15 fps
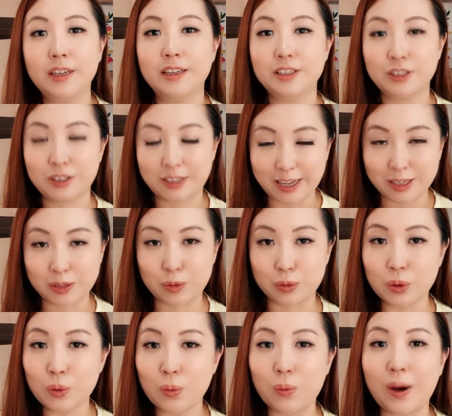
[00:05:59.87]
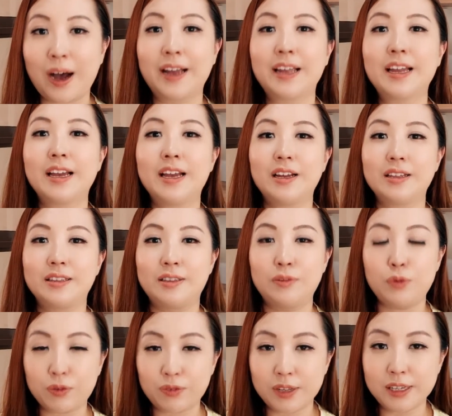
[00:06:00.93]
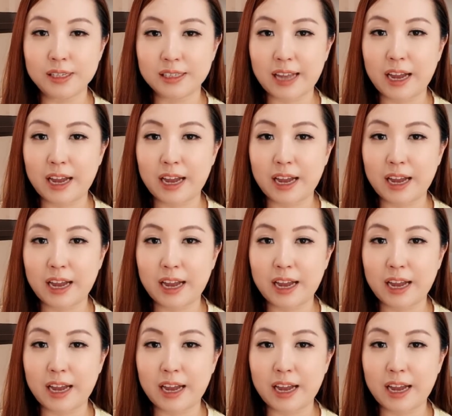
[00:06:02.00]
That is also why with this kind of